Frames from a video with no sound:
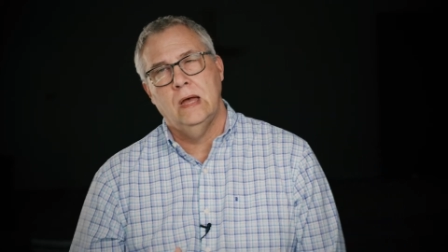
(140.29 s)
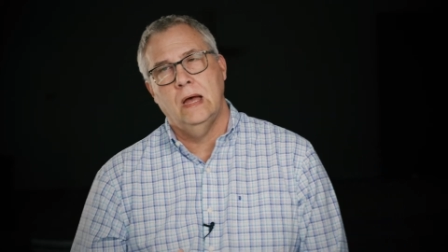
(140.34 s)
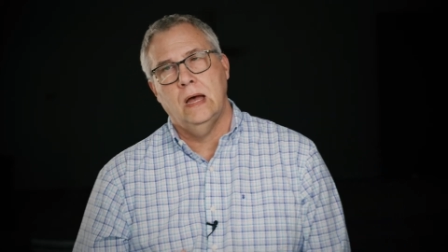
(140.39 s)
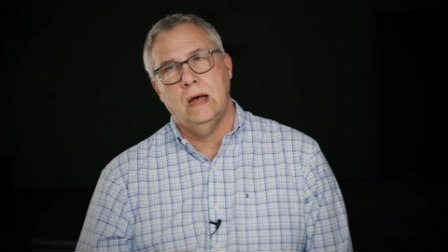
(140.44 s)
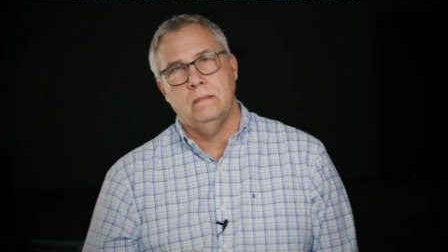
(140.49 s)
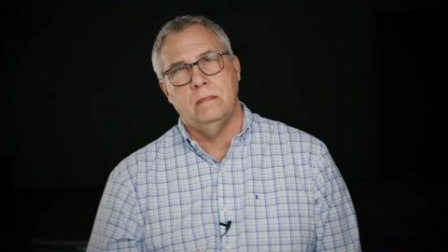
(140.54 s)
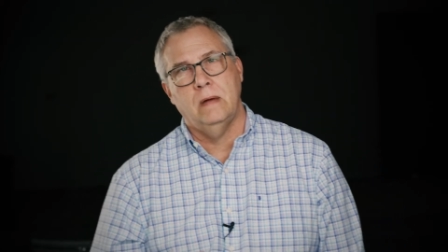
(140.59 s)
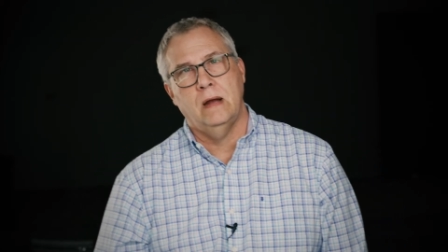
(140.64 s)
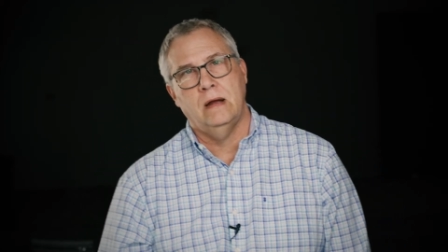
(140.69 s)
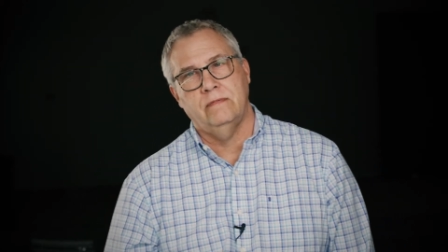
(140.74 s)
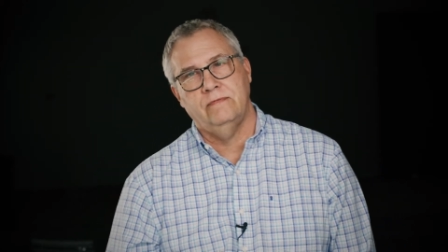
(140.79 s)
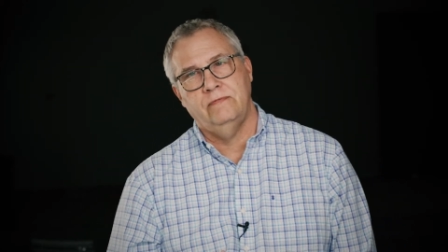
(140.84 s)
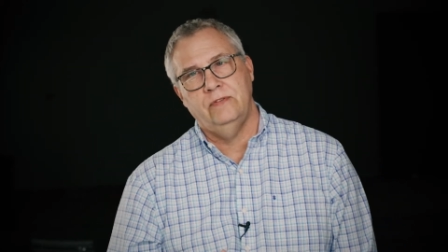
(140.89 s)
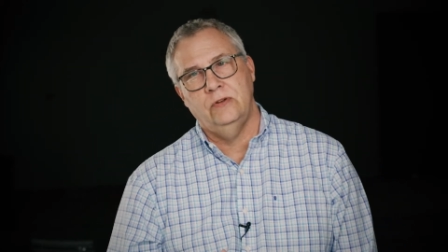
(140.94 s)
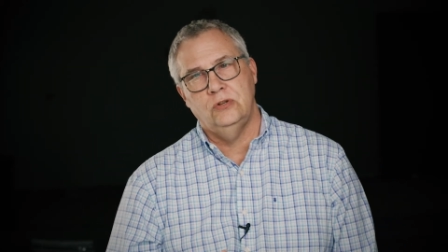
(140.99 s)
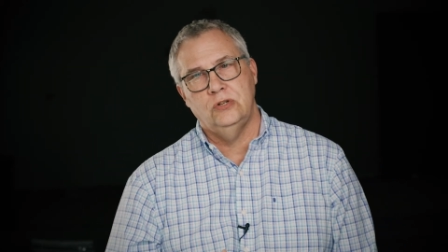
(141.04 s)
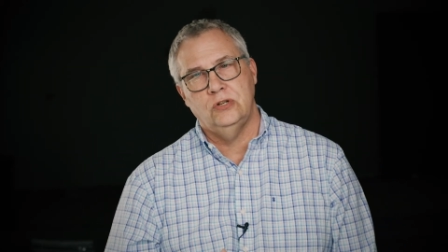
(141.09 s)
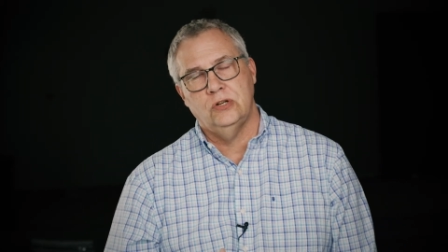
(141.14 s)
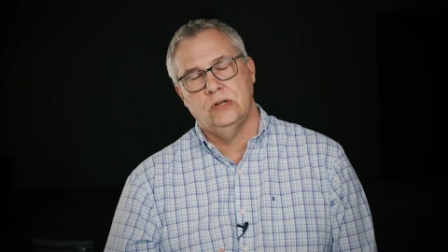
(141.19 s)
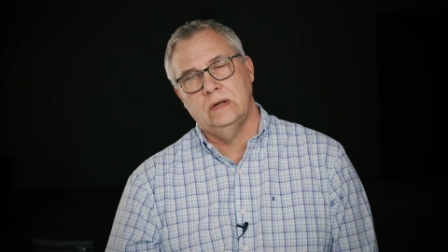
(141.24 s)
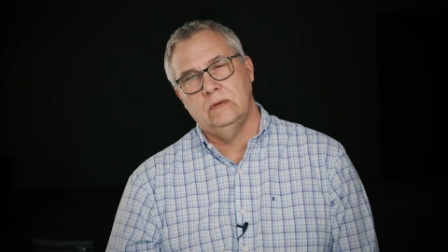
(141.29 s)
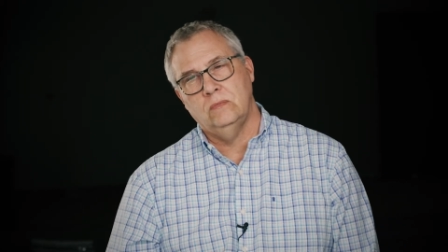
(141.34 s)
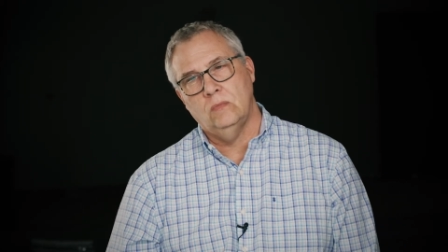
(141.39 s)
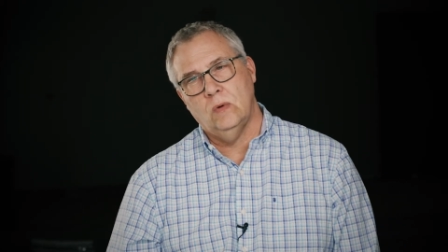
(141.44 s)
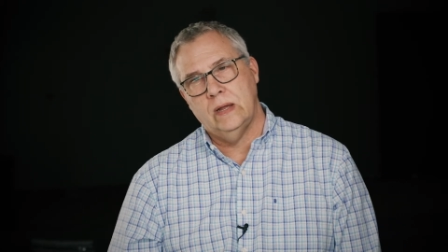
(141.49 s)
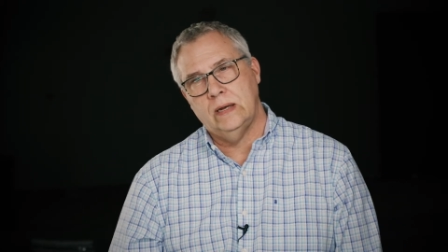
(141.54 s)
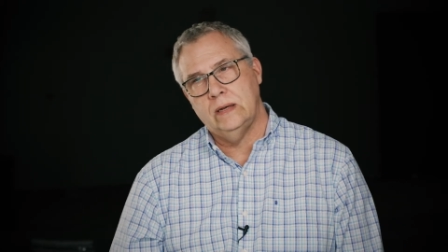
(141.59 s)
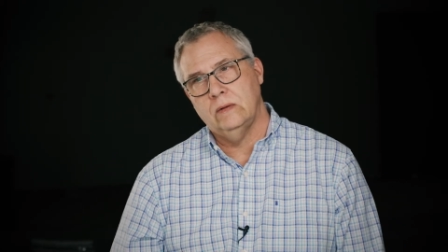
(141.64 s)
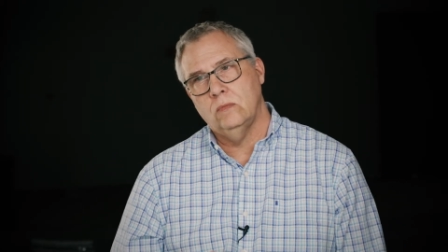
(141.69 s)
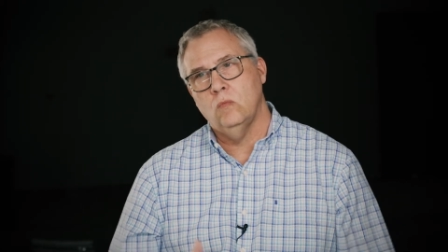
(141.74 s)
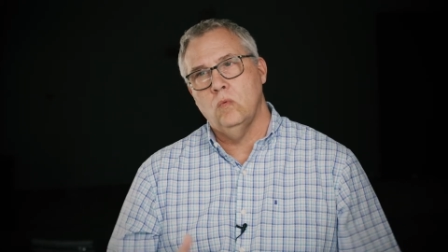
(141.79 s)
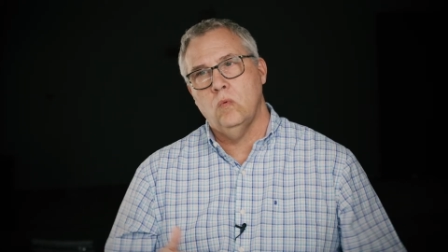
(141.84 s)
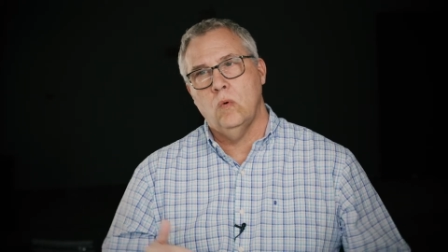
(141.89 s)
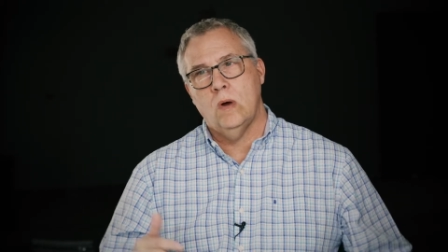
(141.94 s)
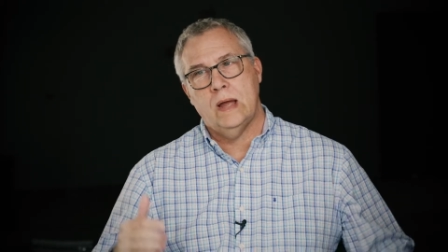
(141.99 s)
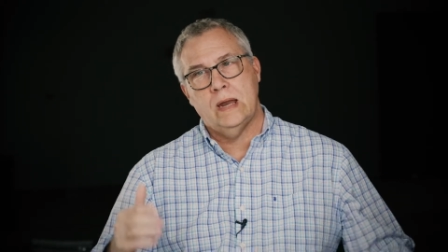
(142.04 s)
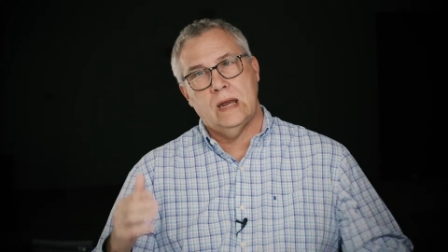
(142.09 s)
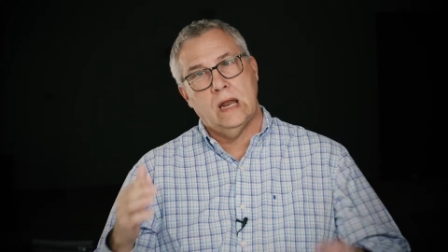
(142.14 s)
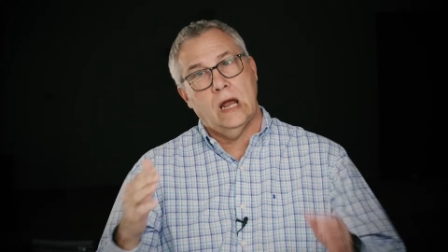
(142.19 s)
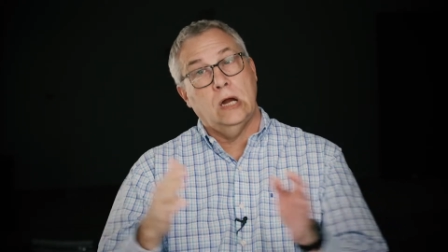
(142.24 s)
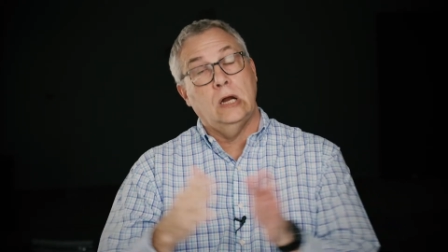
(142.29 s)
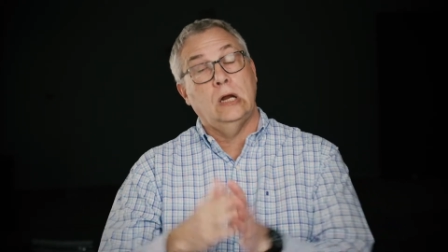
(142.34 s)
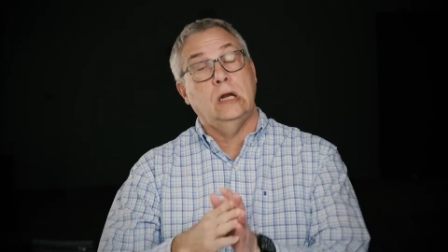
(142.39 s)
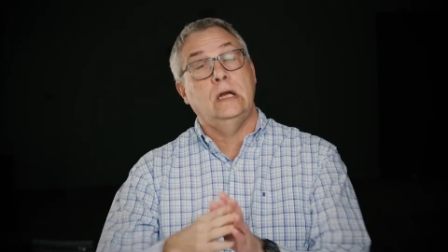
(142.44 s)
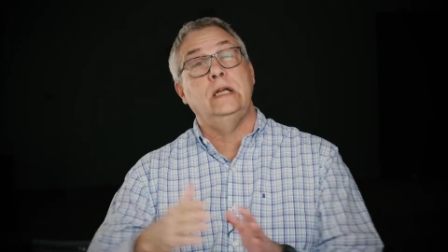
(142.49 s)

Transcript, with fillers: um, our future and what, what our